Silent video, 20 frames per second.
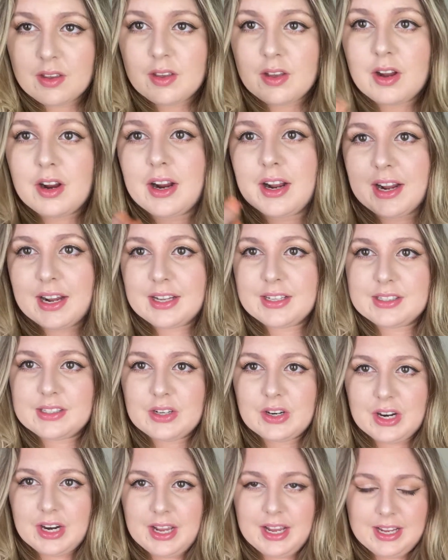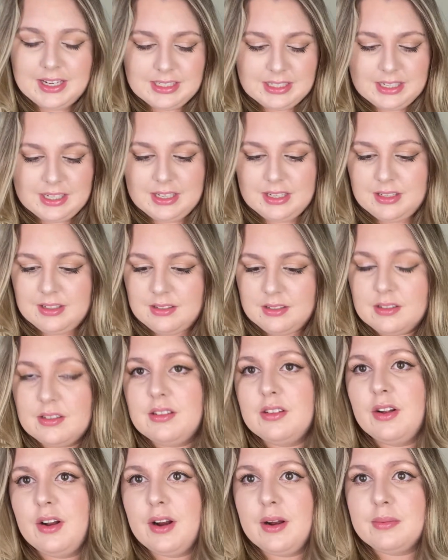All right, guys, sorry, I had to
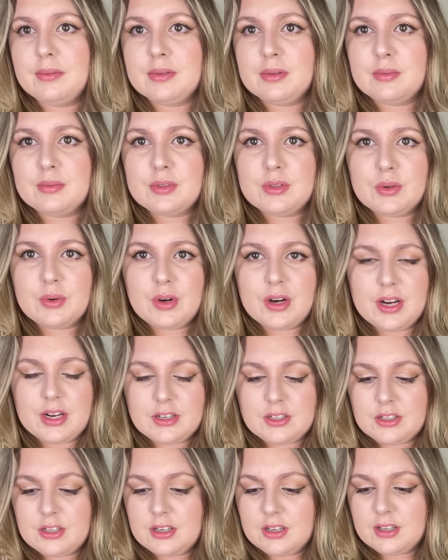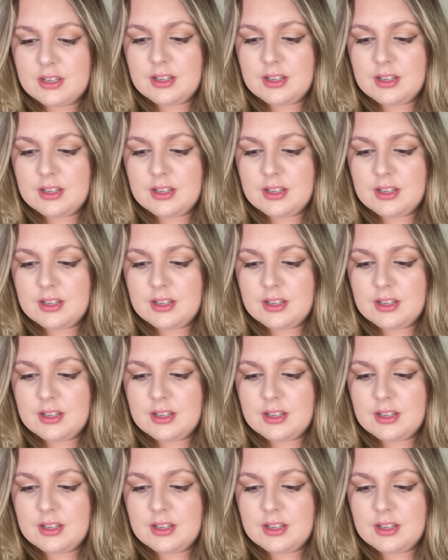clear up some storage